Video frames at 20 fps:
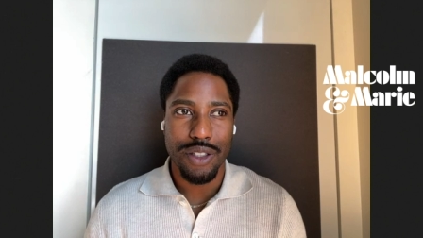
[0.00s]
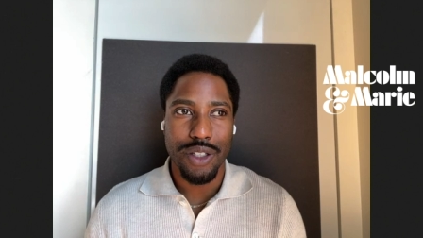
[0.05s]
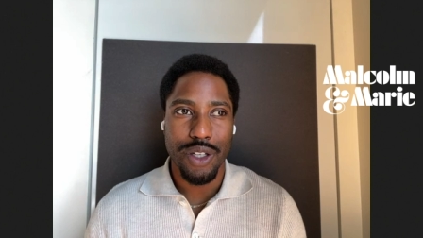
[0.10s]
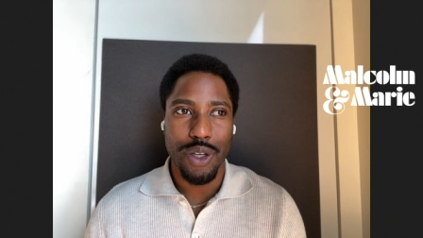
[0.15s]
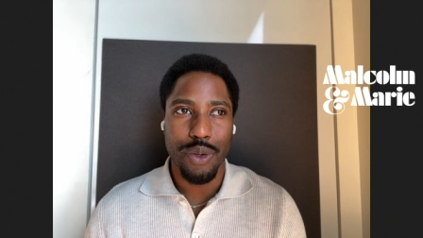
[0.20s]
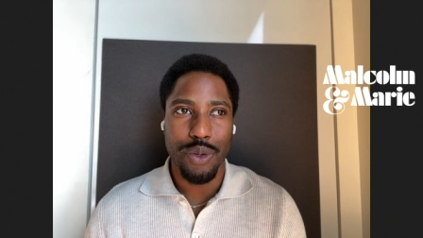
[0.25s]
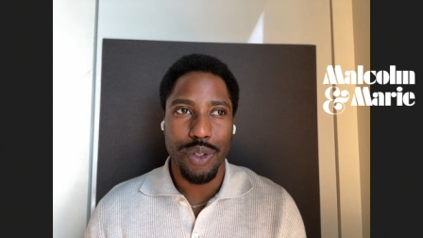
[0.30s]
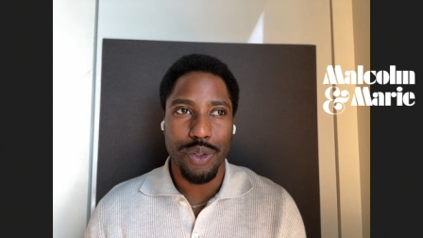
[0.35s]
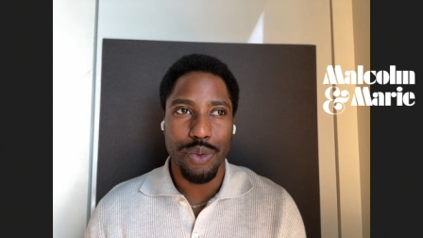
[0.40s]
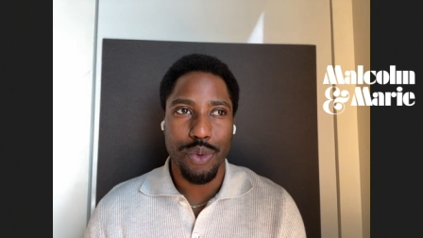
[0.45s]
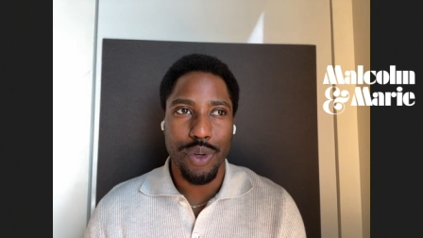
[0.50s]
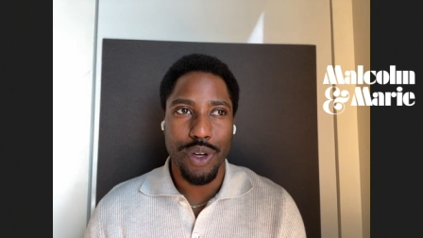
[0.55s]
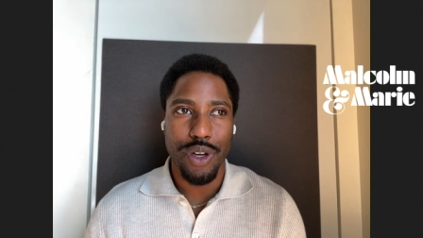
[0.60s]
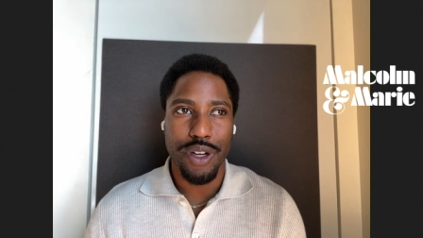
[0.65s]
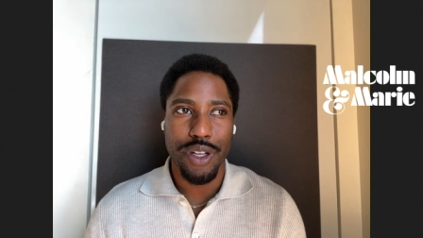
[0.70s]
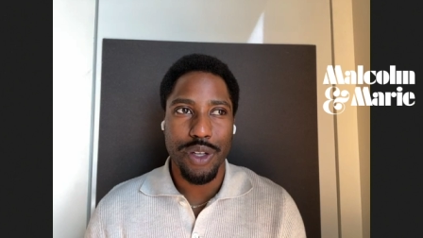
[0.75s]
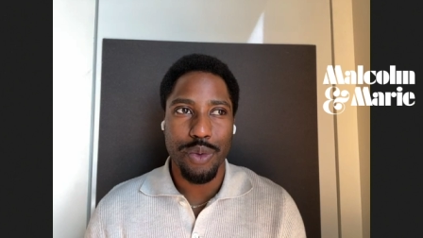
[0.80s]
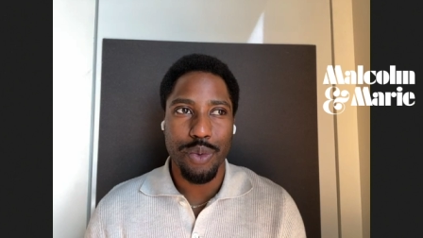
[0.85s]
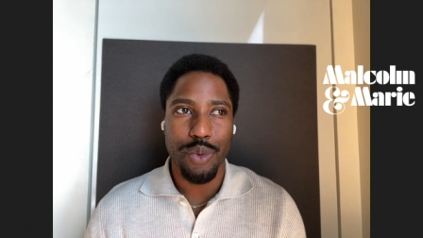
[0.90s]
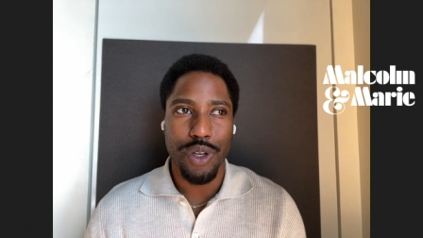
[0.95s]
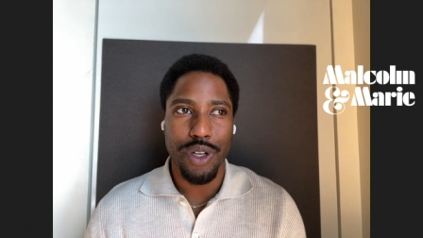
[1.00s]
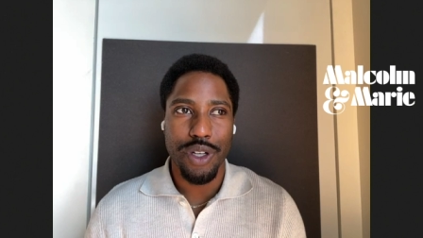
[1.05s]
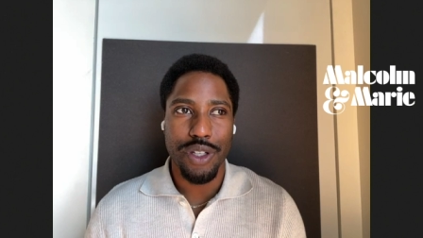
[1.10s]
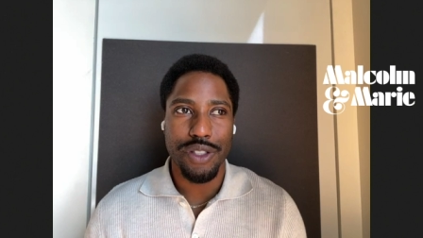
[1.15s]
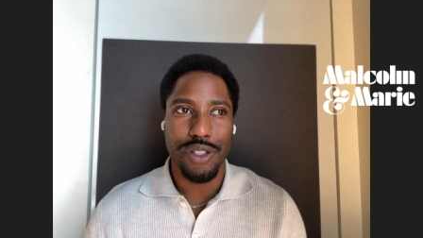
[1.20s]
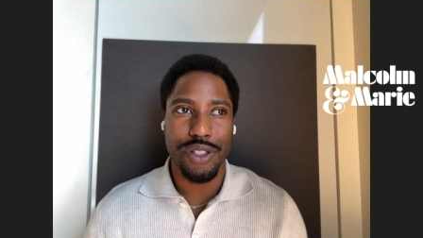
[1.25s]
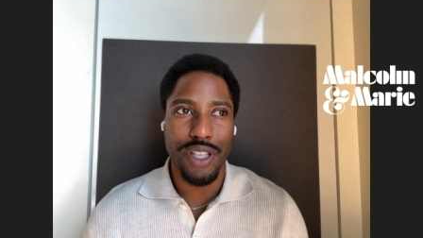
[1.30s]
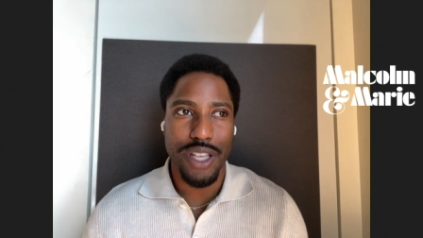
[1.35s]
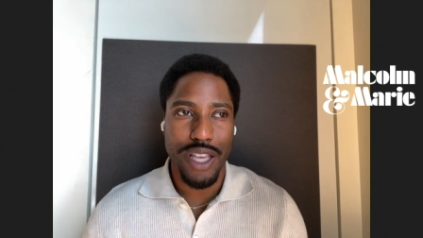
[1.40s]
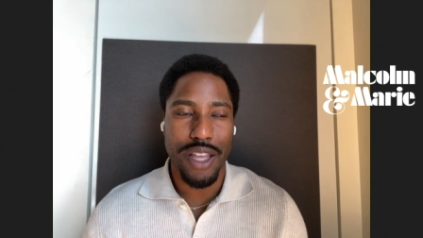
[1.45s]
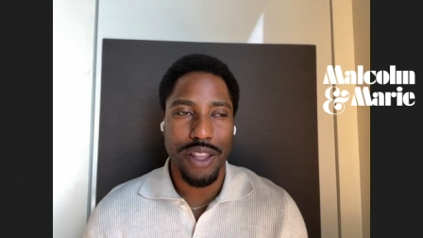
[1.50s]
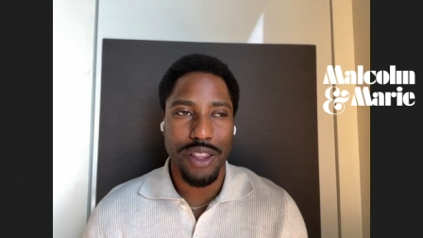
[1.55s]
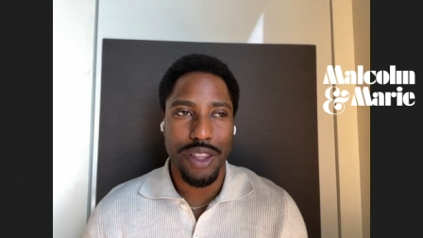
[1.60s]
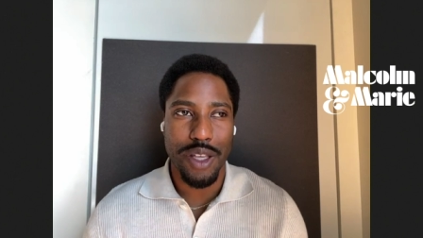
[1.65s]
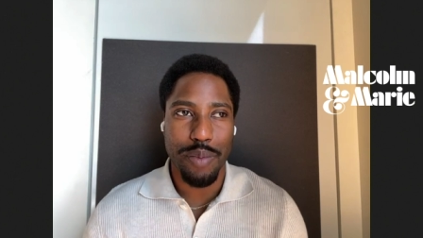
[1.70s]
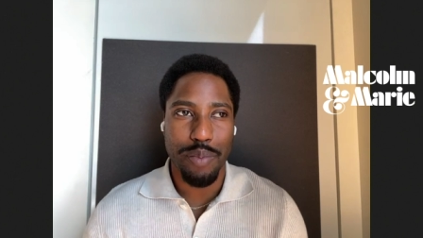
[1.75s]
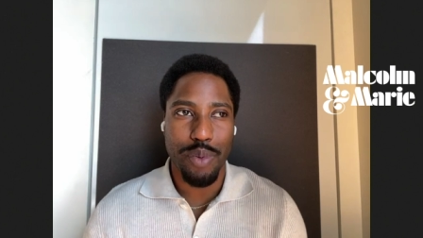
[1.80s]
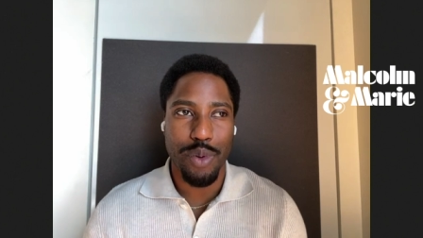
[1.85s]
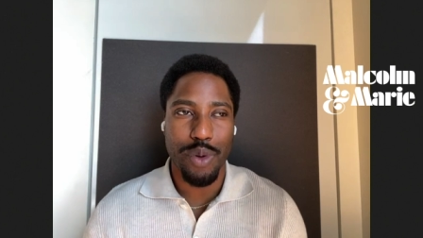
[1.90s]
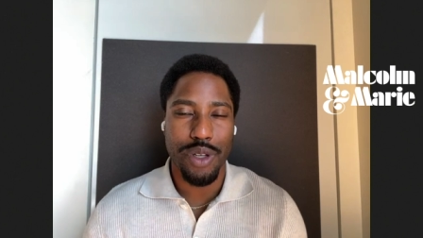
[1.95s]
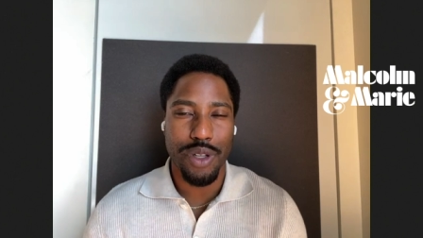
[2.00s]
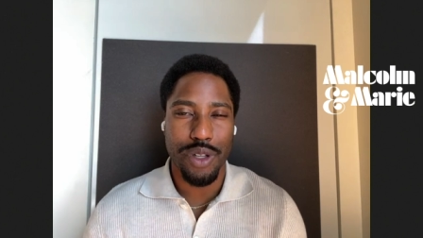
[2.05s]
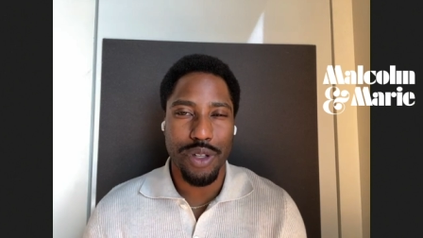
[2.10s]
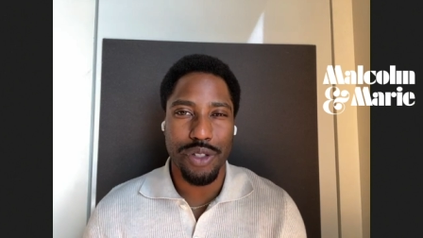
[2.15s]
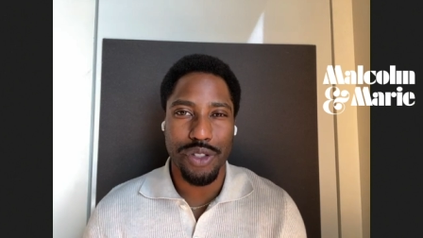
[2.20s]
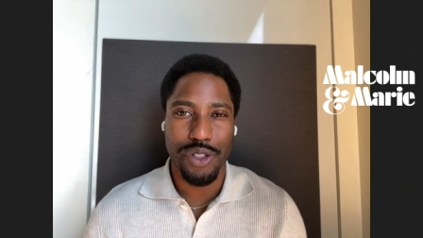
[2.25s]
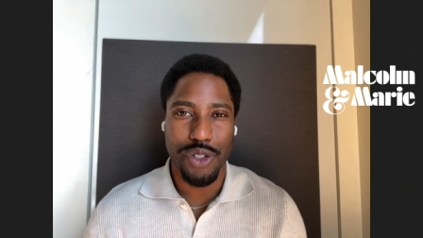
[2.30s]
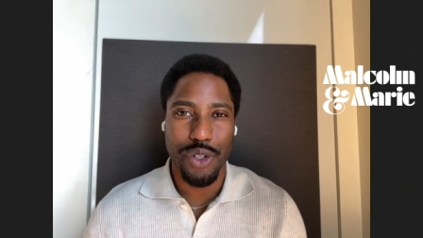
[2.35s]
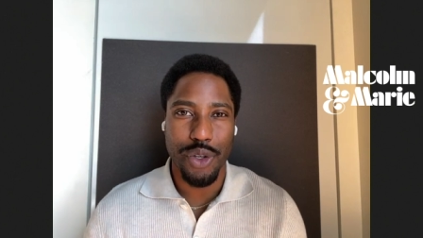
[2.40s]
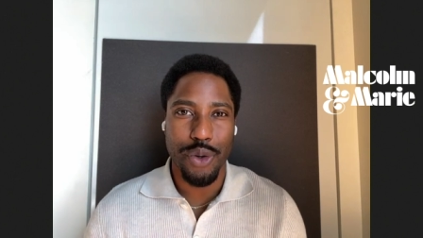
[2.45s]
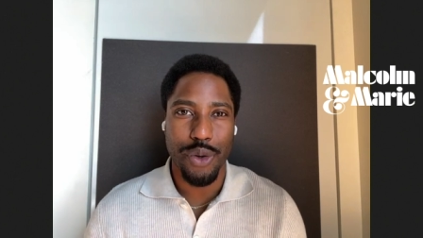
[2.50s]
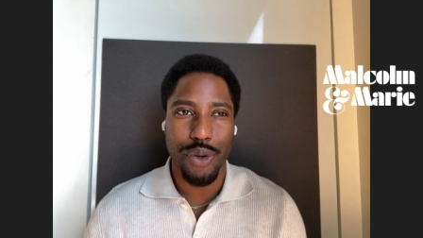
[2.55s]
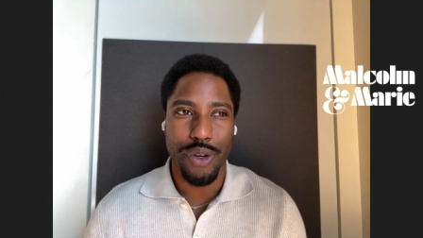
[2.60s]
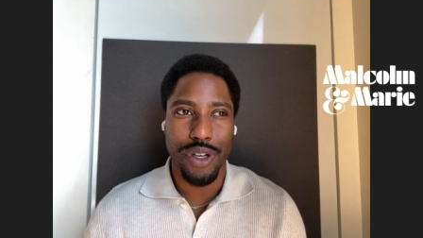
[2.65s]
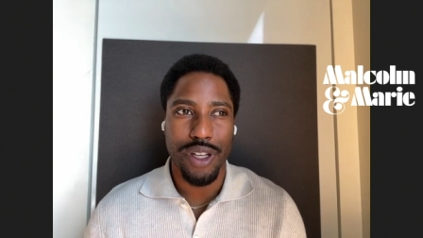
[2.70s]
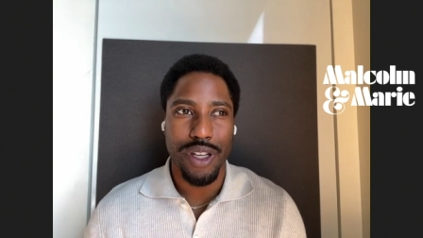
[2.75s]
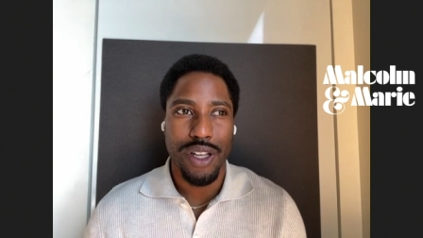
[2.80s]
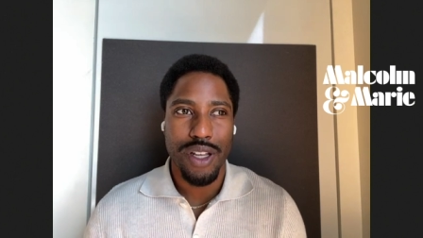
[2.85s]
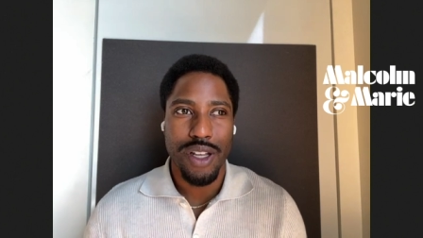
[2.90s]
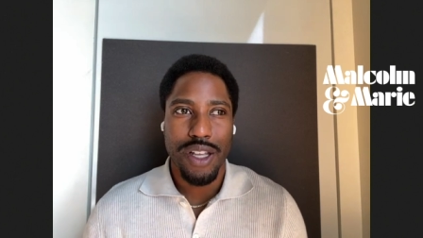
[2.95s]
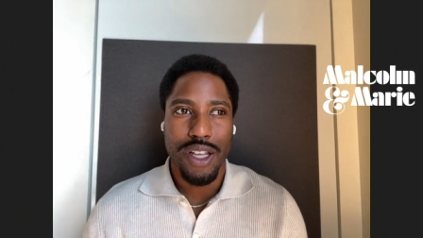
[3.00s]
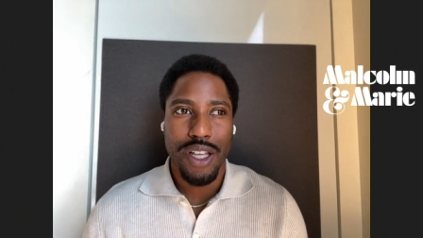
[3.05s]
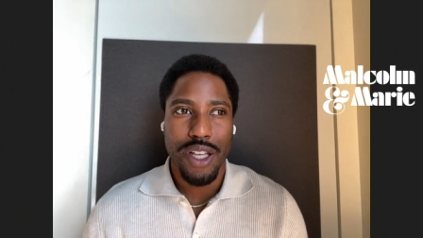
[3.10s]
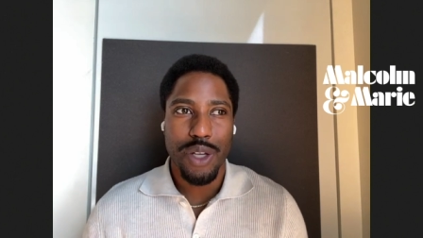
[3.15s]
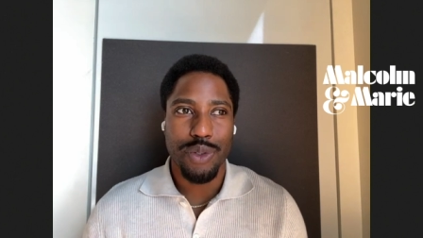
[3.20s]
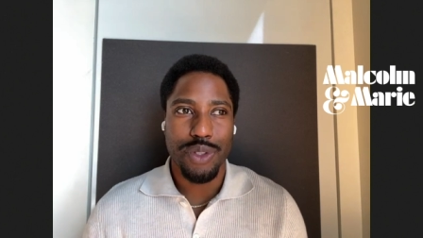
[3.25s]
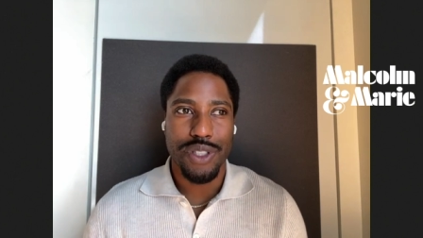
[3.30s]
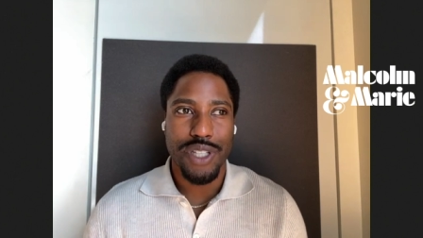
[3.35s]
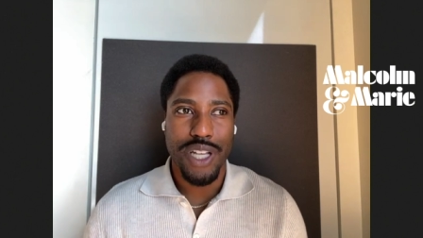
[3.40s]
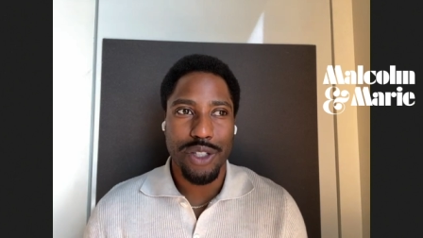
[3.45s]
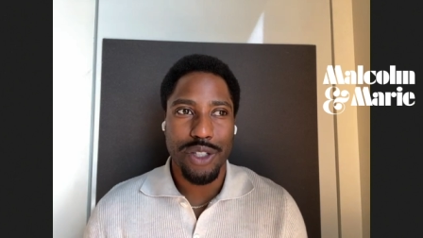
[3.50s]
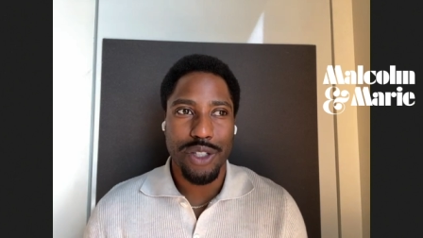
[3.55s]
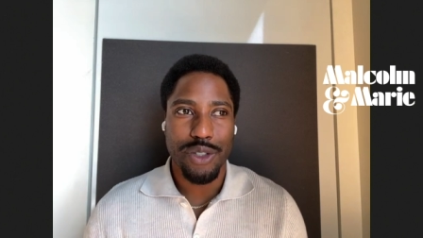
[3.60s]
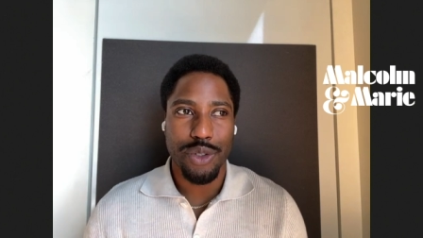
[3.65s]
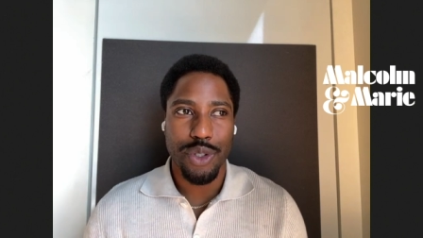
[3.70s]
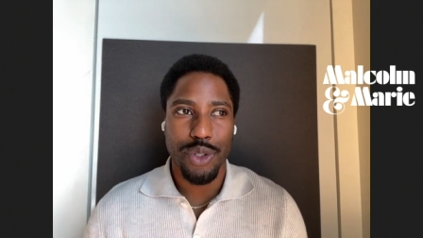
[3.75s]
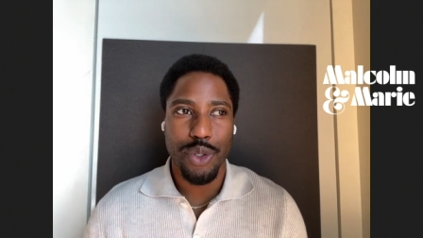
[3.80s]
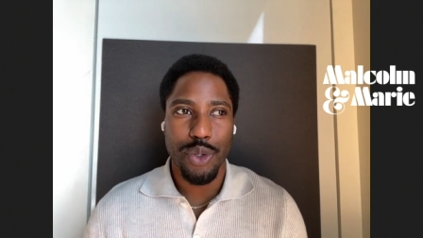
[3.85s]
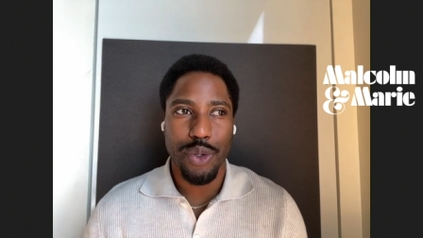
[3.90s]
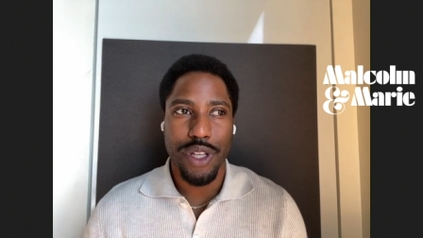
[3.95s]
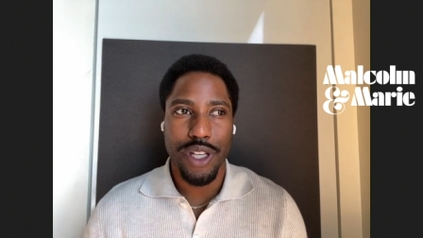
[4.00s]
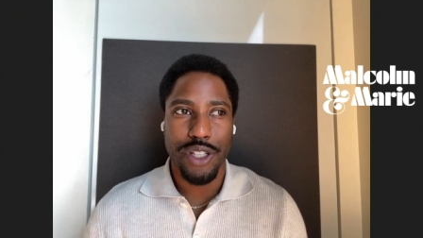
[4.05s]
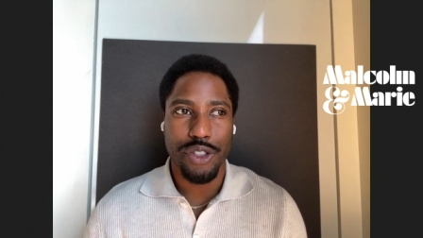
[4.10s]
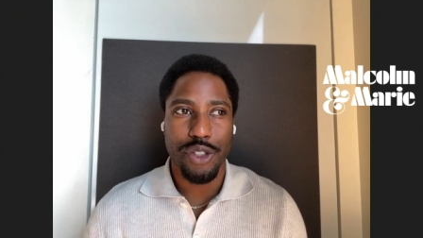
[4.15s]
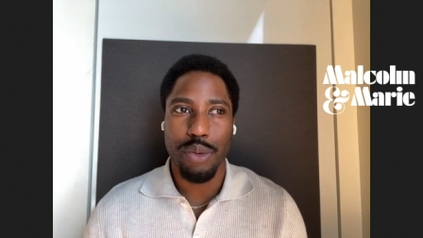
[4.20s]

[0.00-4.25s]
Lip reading: you know, and where he was at that point of the story, it was natural to do that.